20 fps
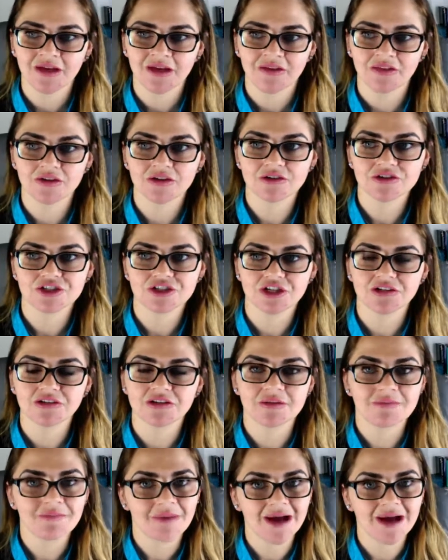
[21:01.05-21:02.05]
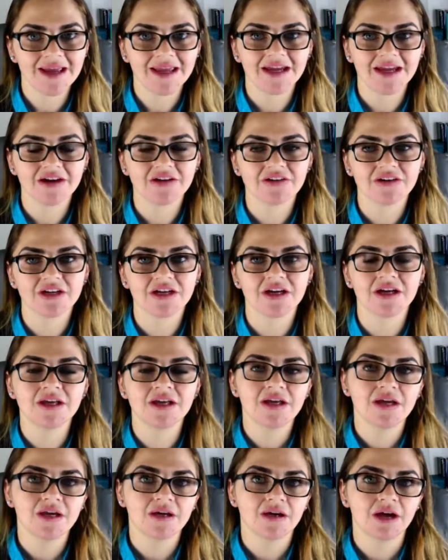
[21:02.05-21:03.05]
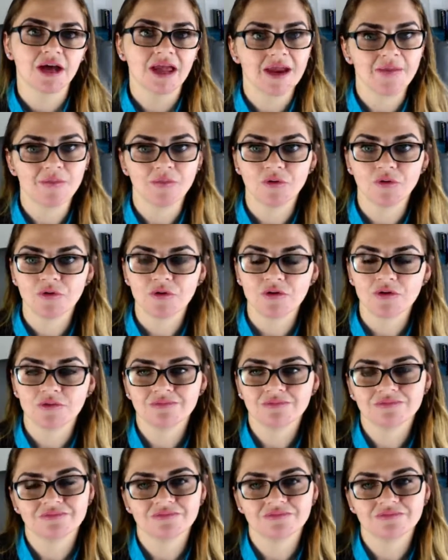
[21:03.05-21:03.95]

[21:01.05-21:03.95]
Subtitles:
They're generally in my area, April,